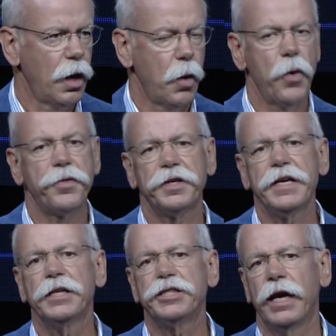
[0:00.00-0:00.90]
With
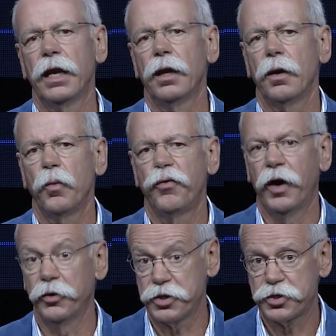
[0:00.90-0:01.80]
DHL, we
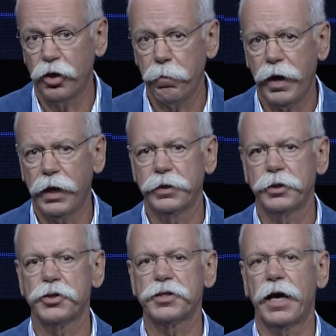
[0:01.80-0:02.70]
found a strong partner
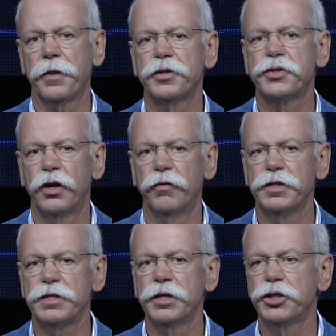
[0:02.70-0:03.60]
to start this
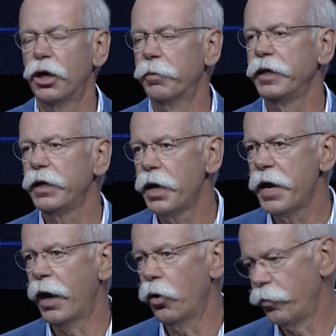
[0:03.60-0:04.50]
service in Germany
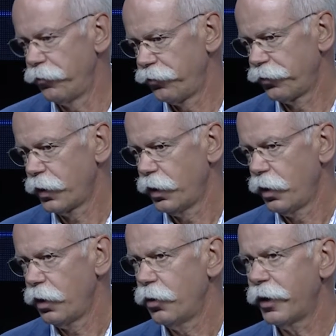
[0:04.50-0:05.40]
now.
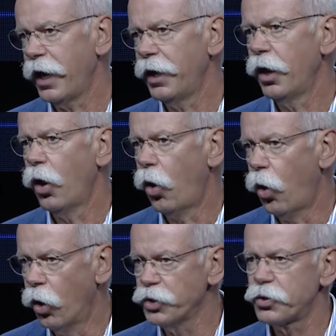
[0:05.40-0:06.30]
You can
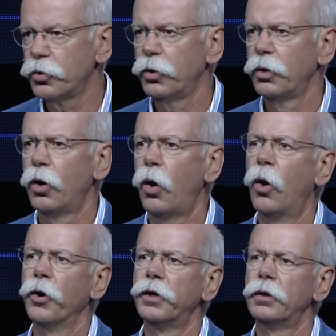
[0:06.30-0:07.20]
also
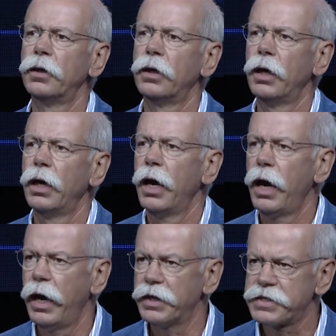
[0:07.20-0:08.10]
order
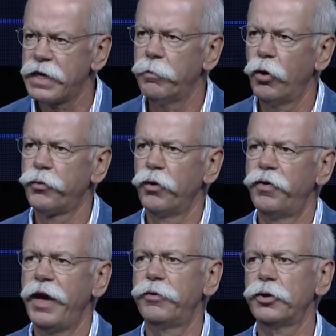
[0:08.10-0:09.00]
at some of your
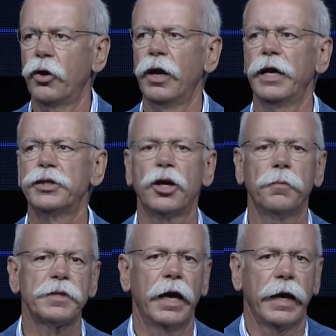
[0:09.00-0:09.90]
favorite online
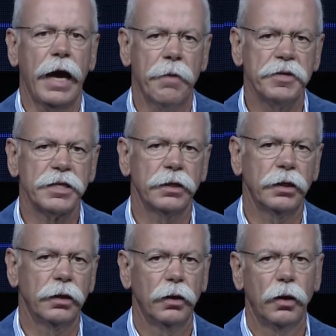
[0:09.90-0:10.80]
shops like Amazon,
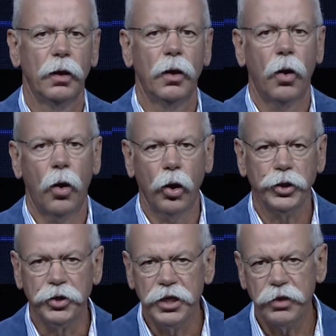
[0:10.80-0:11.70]
All
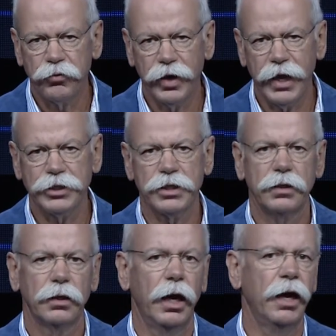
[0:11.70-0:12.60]
You Need Fresh,
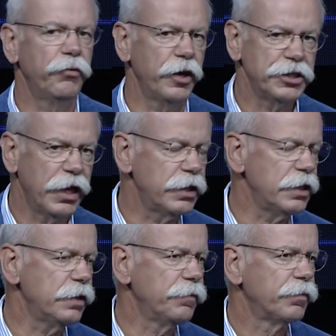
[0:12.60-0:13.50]
and Fashion ID,